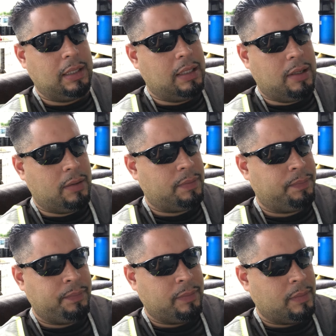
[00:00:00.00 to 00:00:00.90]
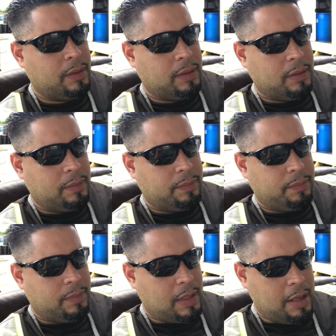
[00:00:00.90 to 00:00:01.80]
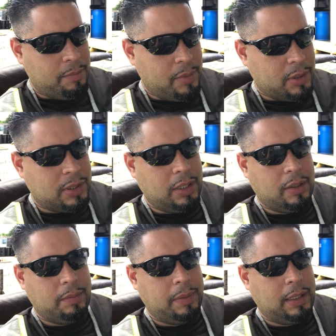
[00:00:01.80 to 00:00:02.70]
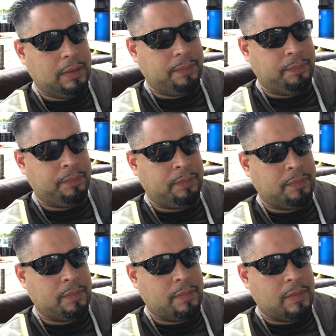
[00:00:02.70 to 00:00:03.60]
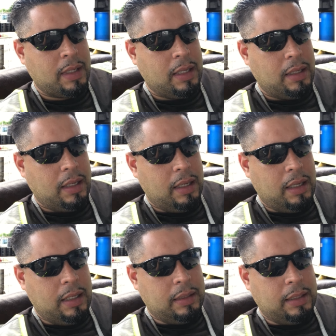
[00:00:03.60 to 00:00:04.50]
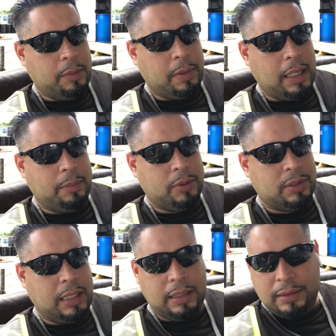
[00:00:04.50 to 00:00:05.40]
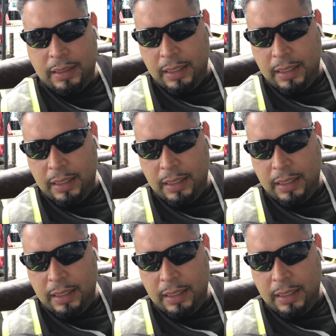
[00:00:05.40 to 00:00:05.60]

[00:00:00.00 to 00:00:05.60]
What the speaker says: you know. Have mercy on me. And then the Bible says